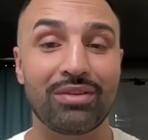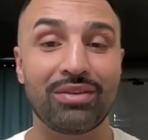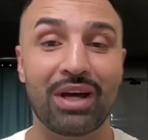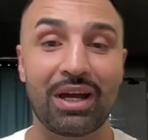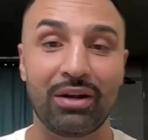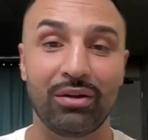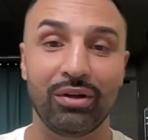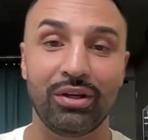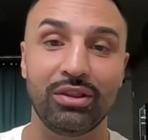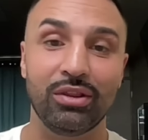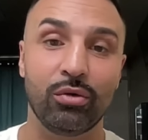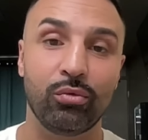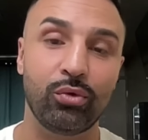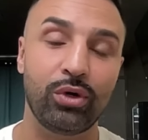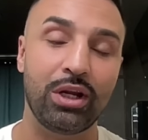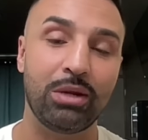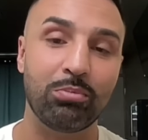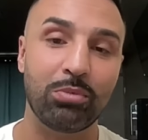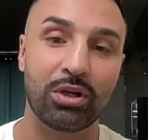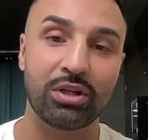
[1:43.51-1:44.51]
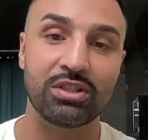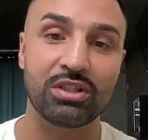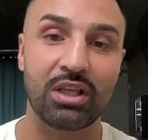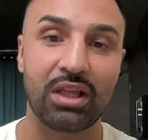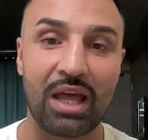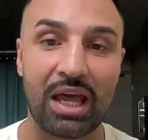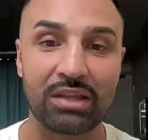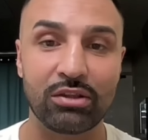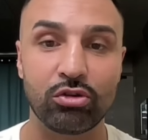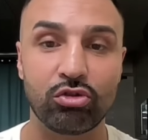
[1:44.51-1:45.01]
the title in the ring because
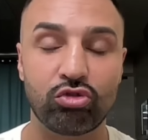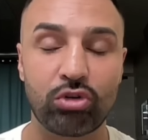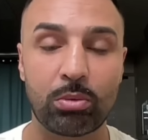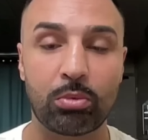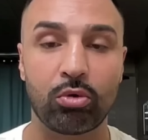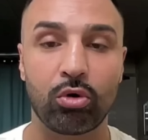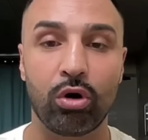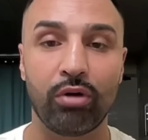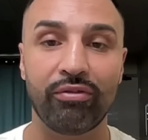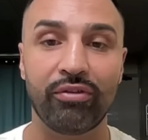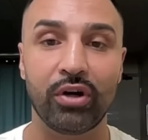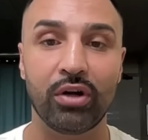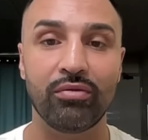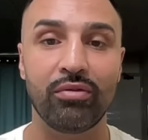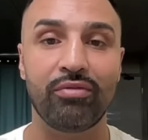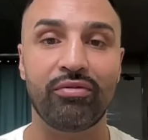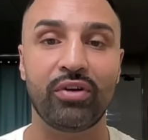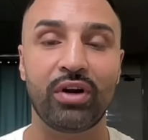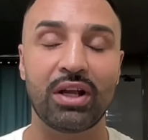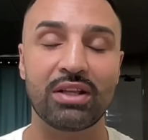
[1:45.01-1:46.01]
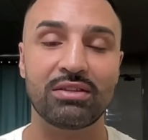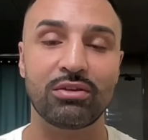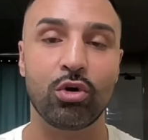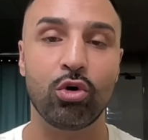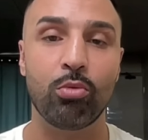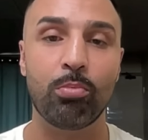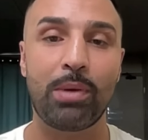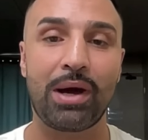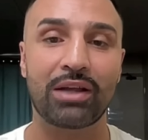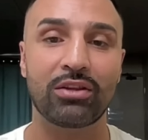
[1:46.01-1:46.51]
they had to strip Crawford of it for not
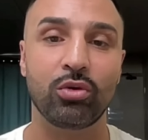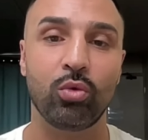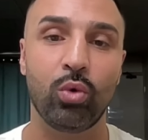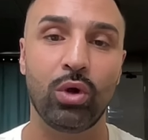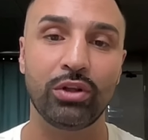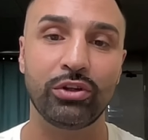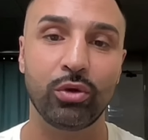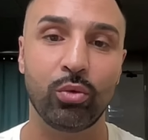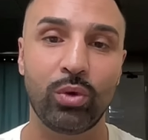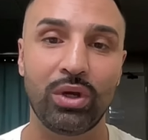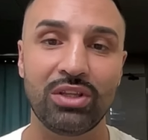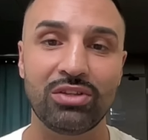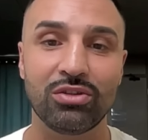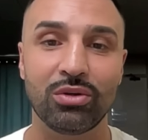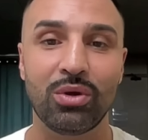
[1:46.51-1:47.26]
going back to welterweight.